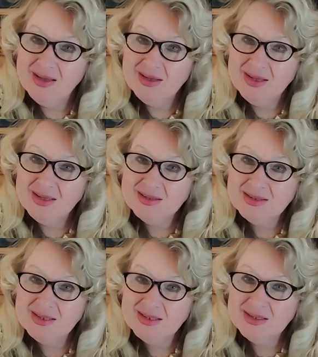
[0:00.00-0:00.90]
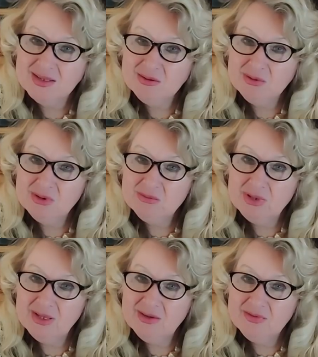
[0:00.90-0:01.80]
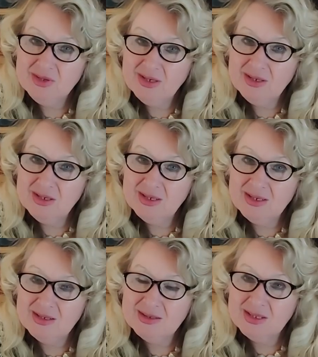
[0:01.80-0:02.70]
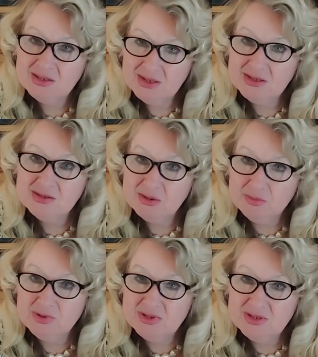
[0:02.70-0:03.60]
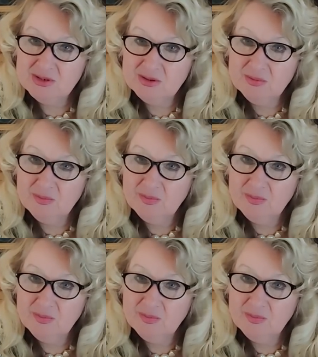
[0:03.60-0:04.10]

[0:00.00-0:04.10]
and uh, he will be feeling that he is a prisoner